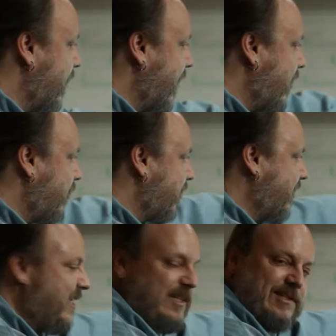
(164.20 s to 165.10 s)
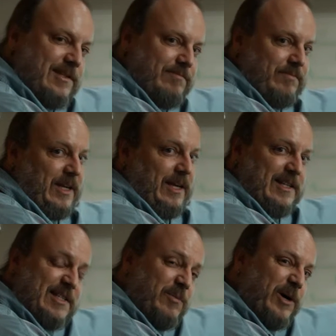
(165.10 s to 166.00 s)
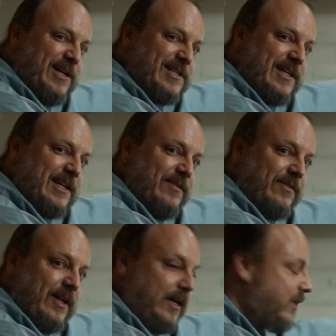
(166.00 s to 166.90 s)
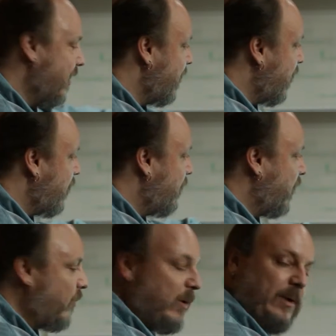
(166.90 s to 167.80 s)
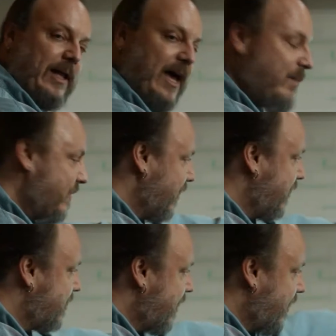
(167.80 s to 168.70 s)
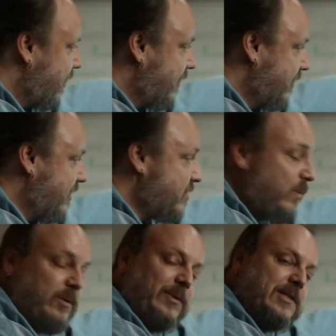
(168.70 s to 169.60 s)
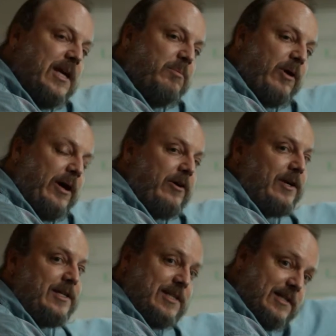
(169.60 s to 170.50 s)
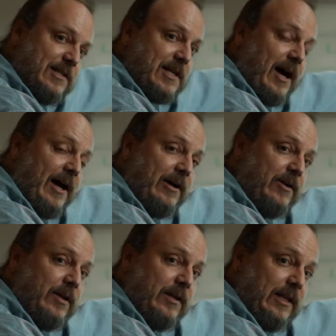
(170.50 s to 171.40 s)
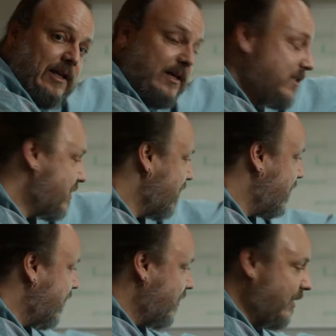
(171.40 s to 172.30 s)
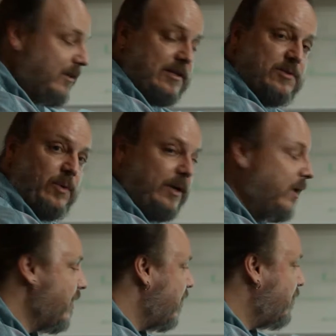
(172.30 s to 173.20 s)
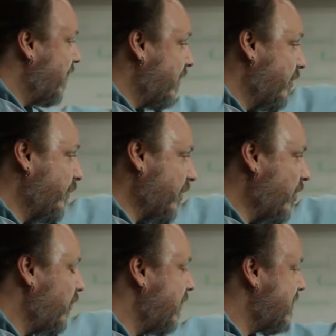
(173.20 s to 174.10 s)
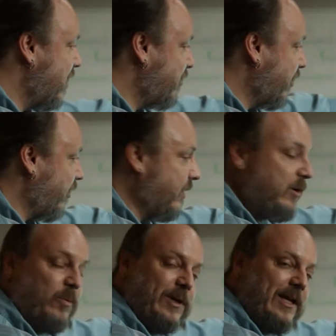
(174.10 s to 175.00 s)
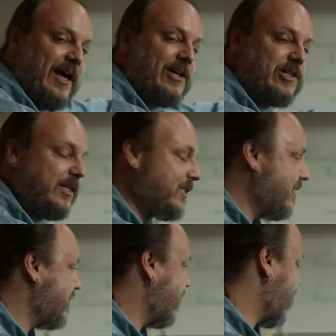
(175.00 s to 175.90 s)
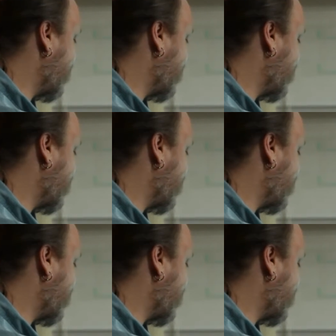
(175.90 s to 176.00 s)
Now these in some ways conflict, but what will happen is that this one will take priority since it's higher in the list than this one, but it will only take priority when he actually sees the